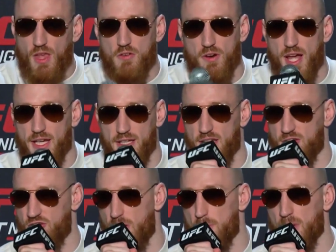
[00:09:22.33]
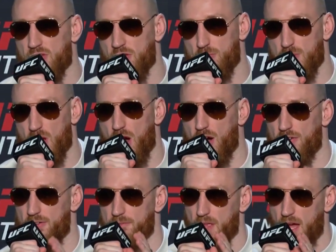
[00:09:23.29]
Ready? This shit pisses me off.
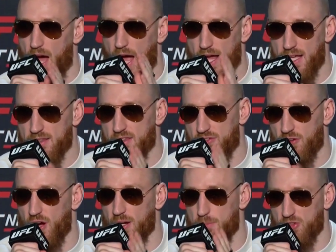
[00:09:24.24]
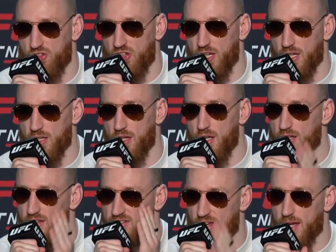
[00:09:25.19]
I hit the fucking machine,
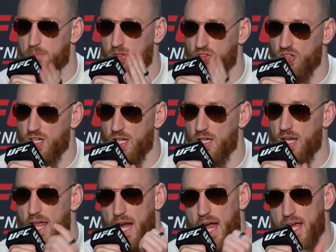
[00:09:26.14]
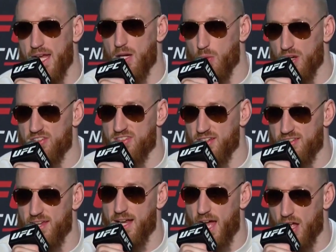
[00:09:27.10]
the same machine, and I hit it with a
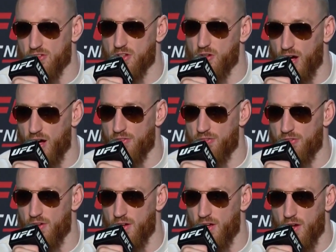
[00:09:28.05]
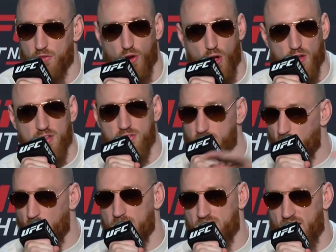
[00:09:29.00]
16-ounce glove. For all these
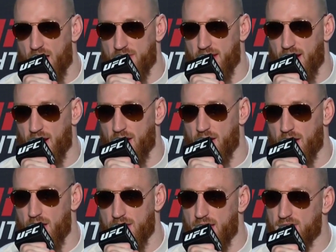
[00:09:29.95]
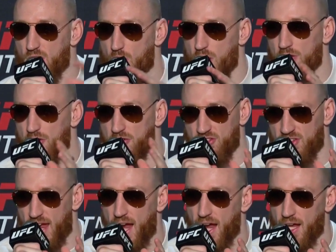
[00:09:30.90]
nerds out there that don't
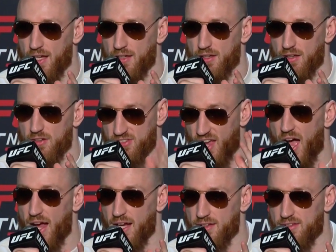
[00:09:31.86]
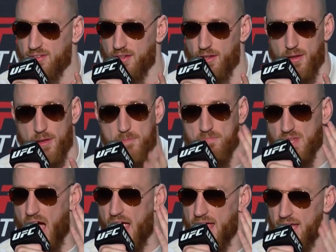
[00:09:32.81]
understand science,
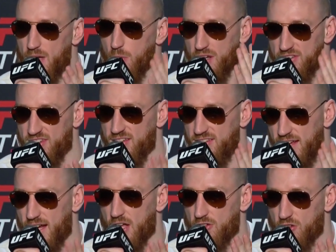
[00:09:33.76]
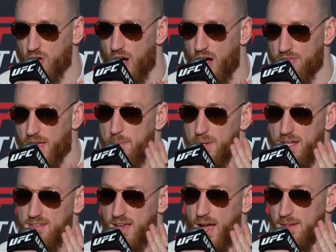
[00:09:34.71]
I hit it with a 16-ounce glove. That
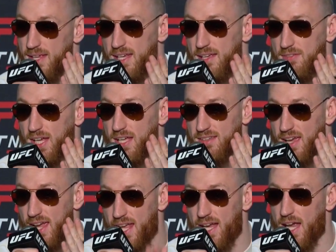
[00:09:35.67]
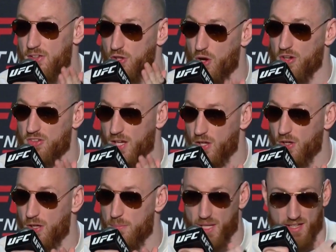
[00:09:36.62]
means I didn't even get to hit it as hard as I
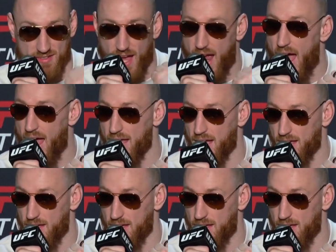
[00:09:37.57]
could because I had